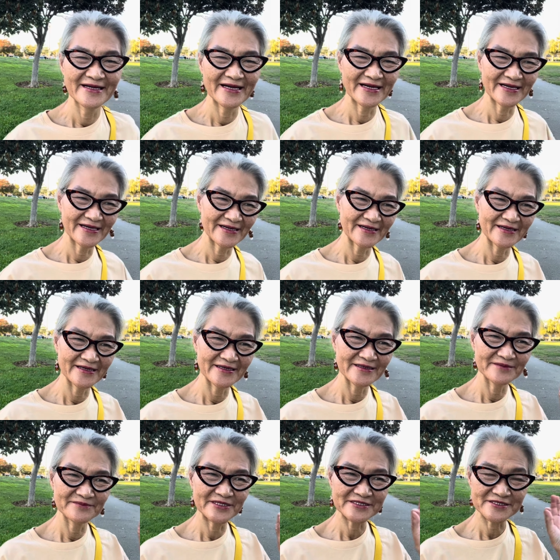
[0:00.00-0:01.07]
Uh,
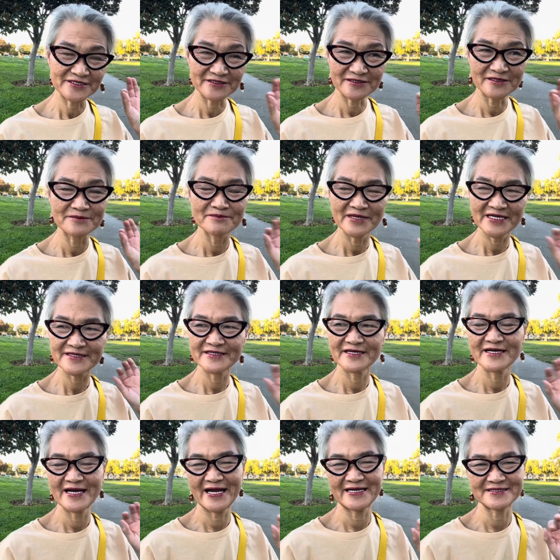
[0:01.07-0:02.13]
but her mother
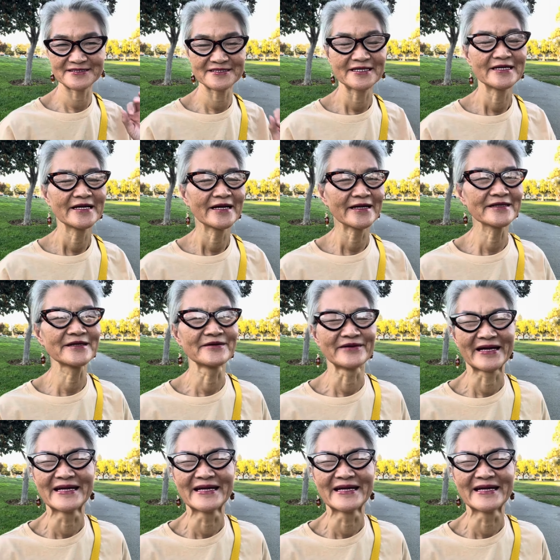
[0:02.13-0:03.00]
has. Anyway,